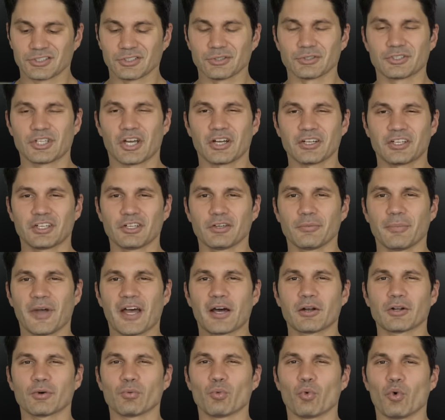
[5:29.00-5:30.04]
So you're talking
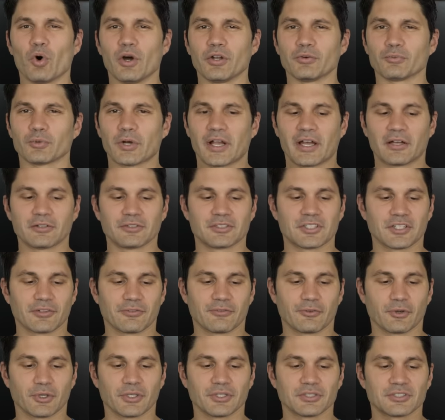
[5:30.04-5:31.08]
about a one round
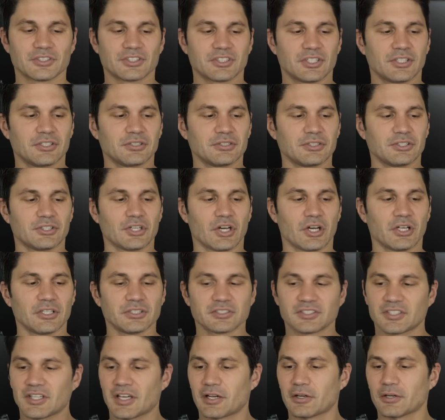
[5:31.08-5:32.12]
difference in
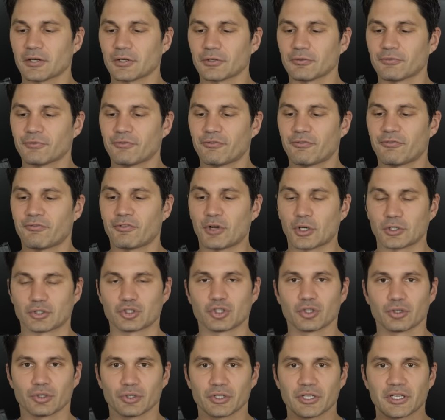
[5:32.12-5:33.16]
guns that are
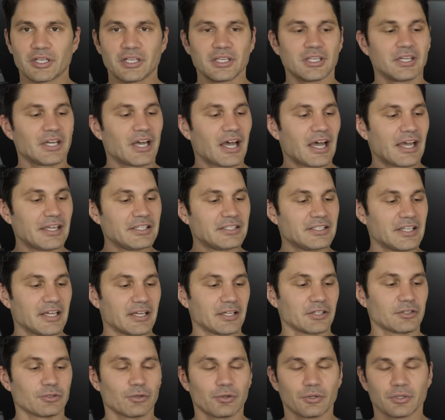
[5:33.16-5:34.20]
functionally
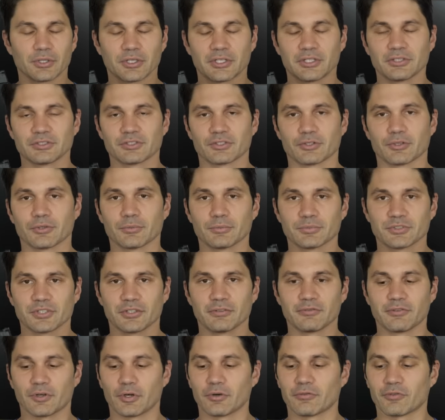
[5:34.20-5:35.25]
identical in terms
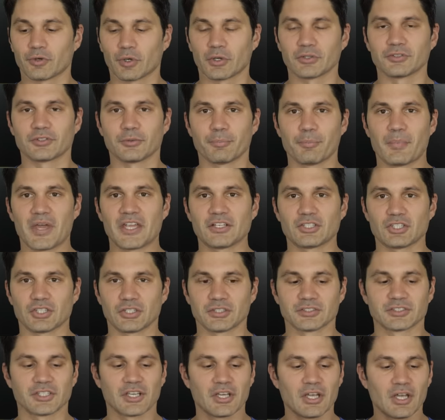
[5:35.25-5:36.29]
of overall
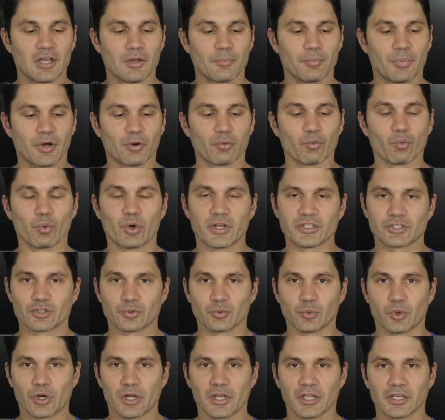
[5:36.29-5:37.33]
dimensions, but
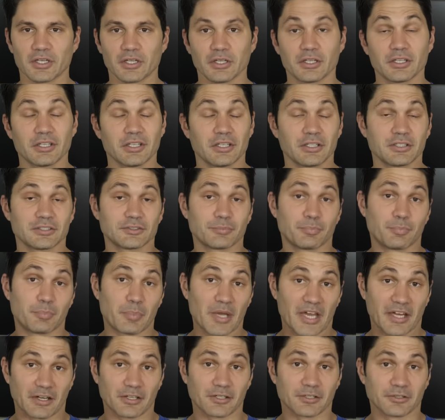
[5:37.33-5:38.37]
which one is
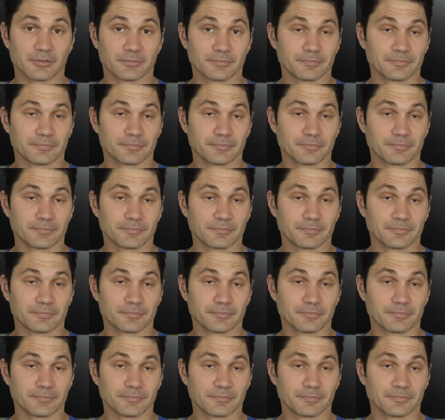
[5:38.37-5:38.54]
better?